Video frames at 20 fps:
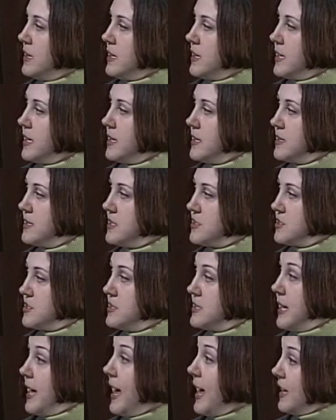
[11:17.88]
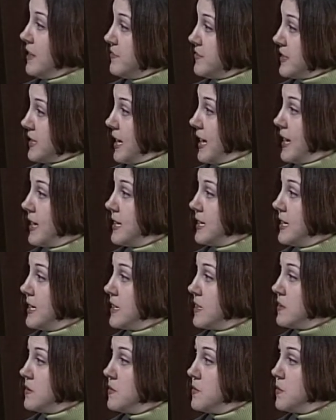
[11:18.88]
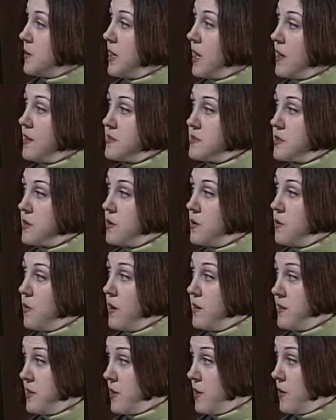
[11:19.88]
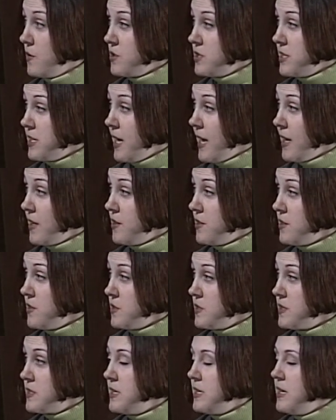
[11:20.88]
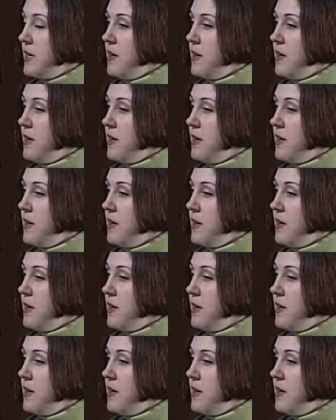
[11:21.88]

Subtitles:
In addition to advocating, we also are negotiators.